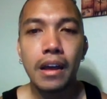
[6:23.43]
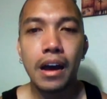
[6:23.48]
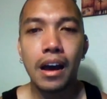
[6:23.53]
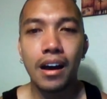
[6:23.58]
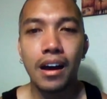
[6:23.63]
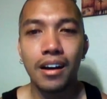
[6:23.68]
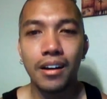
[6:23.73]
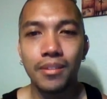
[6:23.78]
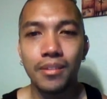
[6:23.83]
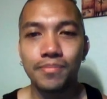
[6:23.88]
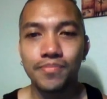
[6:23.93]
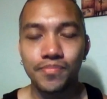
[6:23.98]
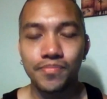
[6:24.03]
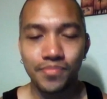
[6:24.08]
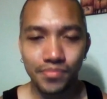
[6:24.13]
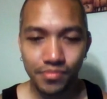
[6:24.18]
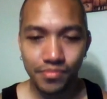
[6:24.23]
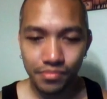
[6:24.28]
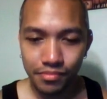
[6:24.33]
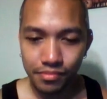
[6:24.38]

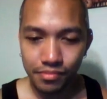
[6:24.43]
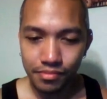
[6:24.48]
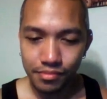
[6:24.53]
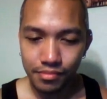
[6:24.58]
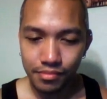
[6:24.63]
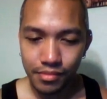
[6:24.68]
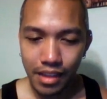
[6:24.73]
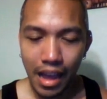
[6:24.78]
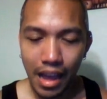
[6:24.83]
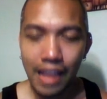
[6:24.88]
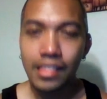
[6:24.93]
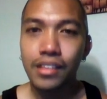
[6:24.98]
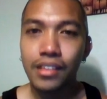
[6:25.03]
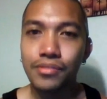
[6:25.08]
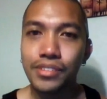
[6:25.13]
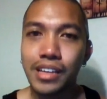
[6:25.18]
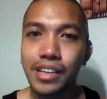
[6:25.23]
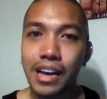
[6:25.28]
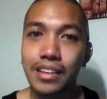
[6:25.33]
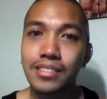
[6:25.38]
I
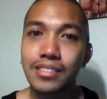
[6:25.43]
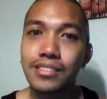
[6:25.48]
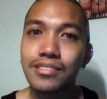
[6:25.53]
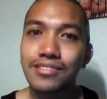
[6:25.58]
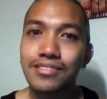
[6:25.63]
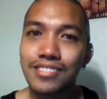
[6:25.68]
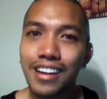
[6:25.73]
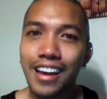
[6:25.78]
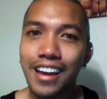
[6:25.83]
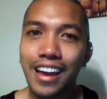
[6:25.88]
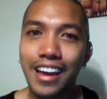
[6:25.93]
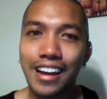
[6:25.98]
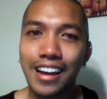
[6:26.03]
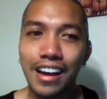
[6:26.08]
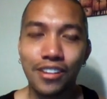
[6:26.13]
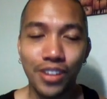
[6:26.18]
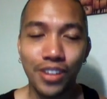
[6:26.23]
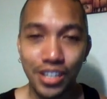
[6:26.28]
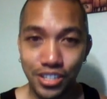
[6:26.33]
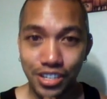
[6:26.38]
love you guys, and
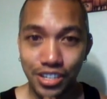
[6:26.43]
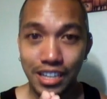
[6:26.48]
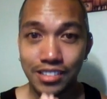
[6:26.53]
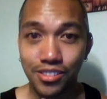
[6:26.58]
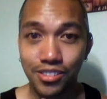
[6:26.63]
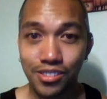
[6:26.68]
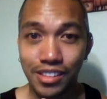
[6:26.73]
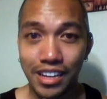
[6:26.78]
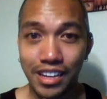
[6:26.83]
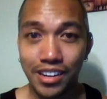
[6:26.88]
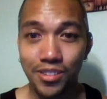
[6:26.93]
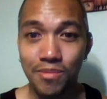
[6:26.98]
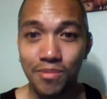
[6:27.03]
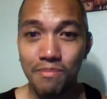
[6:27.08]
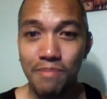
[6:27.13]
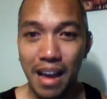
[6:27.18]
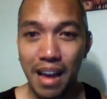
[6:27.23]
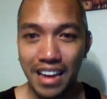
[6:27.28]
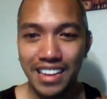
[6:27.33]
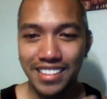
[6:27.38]
I'll catch you guys all later.
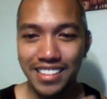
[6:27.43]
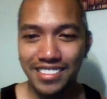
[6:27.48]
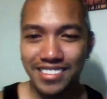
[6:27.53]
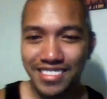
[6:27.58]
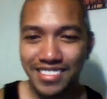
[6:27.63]
Bye.